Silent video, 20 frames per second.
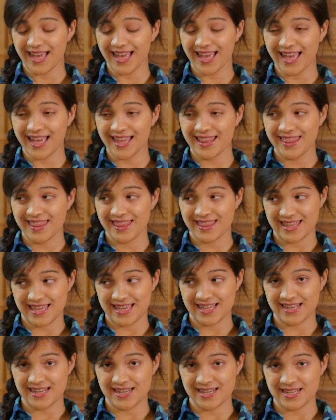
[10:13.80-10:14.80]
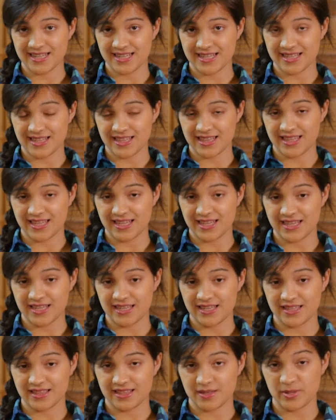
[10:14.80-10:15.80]
And then
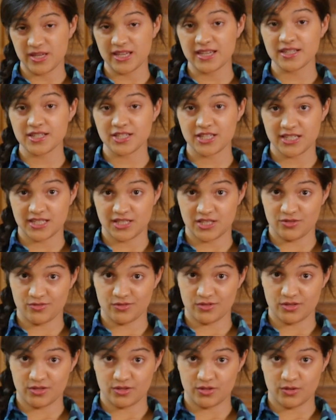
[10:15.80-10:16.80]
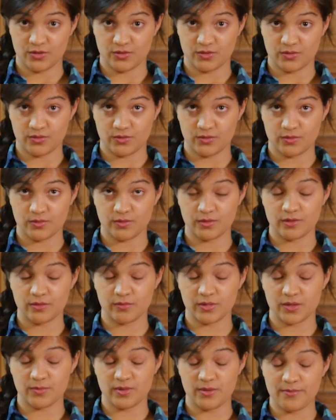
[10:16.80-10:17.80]
the, the PhD student who
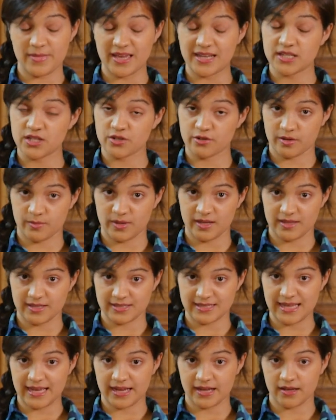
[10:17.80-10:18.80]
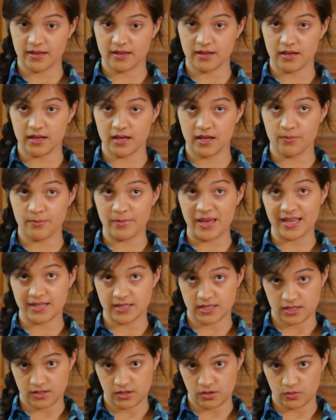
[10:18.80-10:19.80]
had been mentoring me at the Sanger, uh,
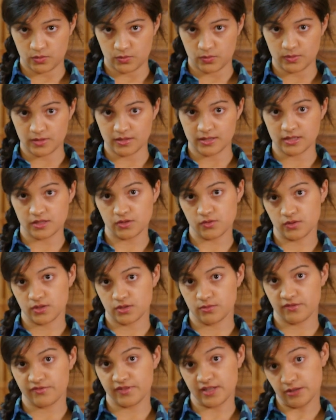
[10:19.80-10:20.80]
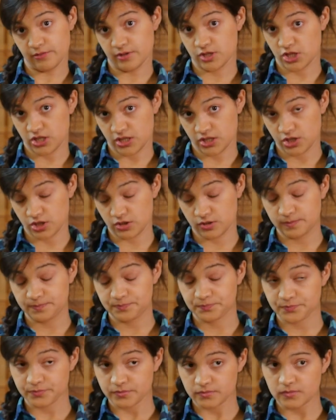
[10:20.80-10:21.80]
Matt, who is also a fellow at Churchill,
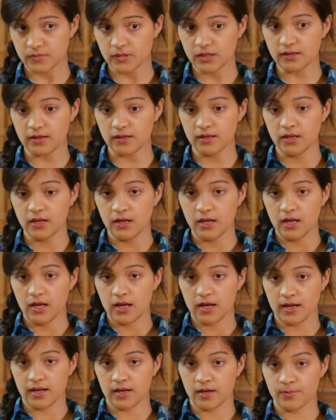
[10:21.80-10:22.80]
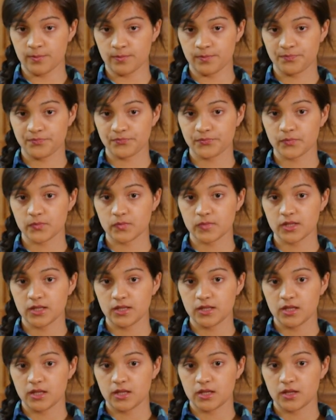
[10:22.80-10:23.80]
um,
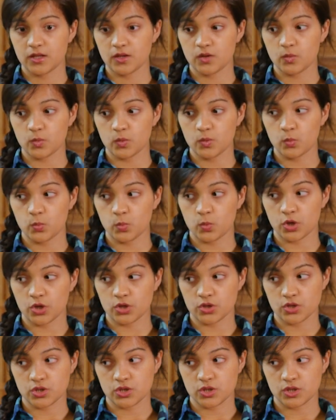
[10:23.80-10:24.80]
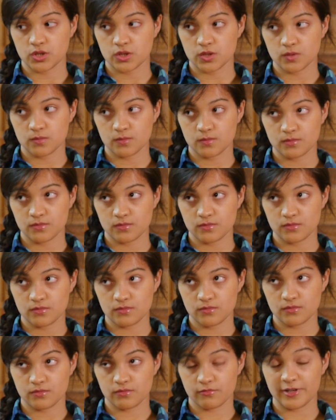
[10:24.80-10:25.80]
was
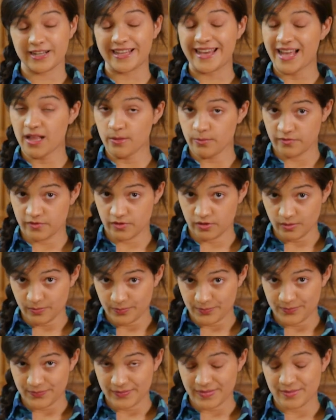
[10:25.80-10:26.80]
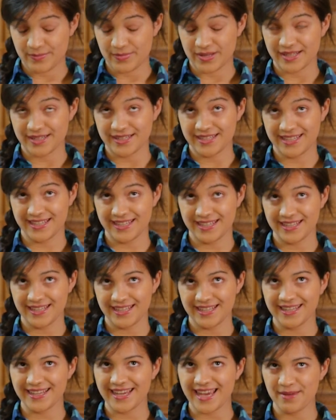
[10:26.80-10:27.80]
really helpful. But he,
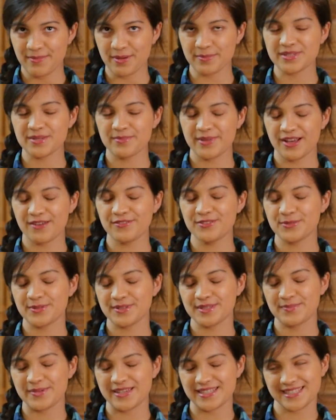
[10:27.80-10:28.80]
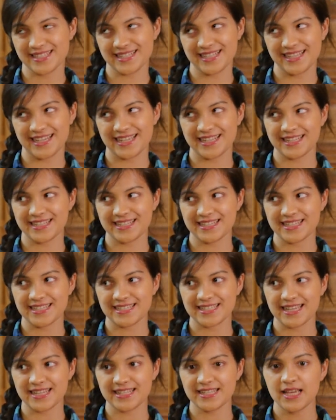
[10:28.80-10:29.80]
he came up to me afterwards basically and he
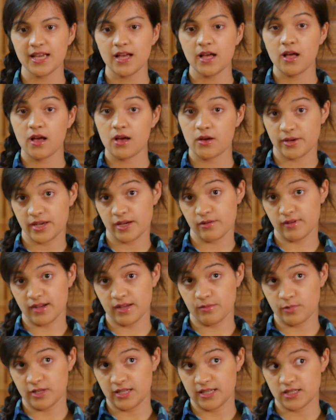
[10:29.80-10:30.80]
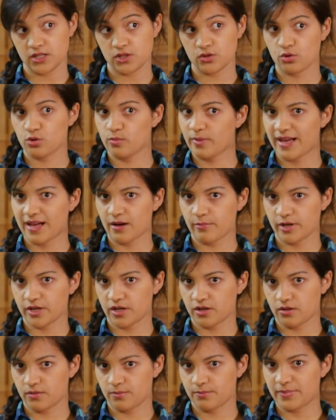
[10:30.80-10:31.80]
said, Okay, right, we need to talk about how we're
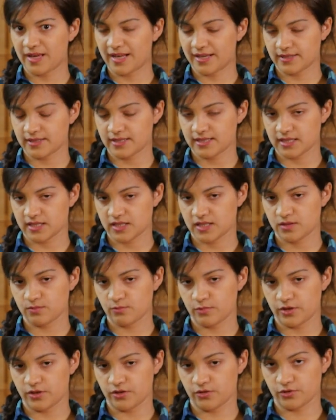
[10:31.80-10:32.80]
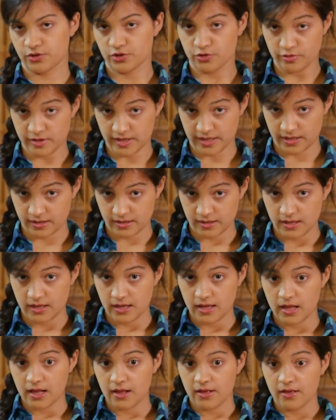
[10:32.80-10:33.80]
going to balance this with your degree.
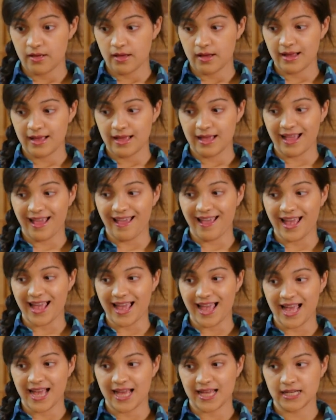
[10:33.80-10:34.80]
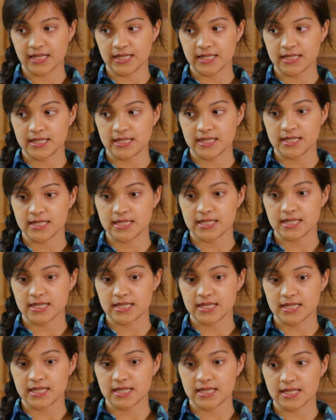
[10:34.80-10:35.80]
And
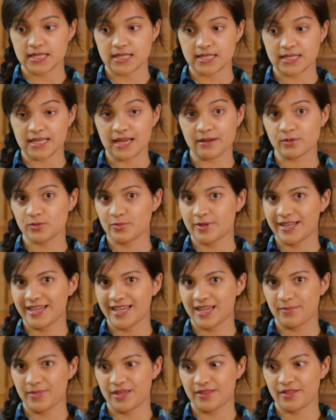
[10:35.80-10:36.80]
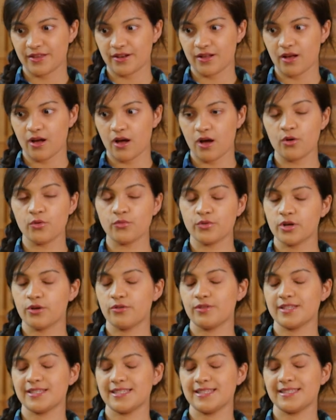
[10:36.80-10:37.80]
that was when it hit me that, oh
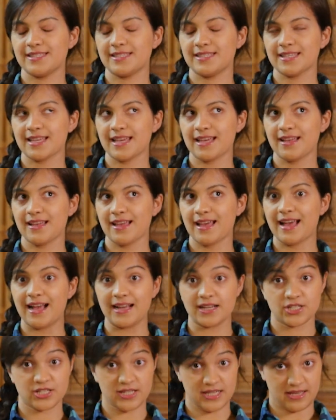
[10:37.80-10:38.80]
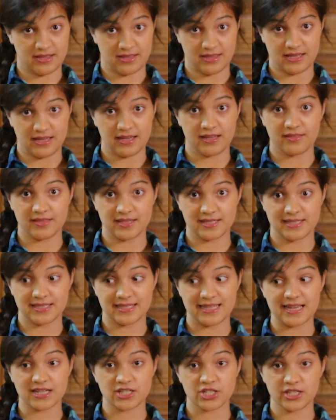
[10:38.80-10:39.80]
no, this is actually a thing, this
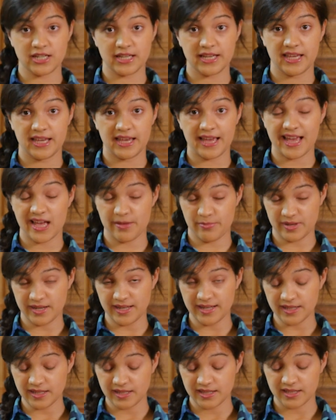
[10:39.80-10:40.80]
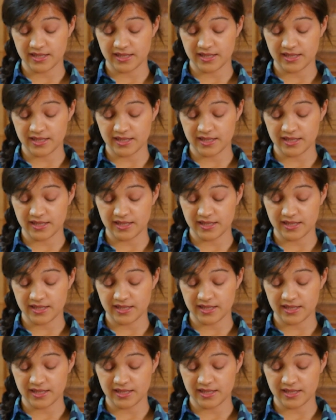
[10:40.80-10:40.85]
is actually happening.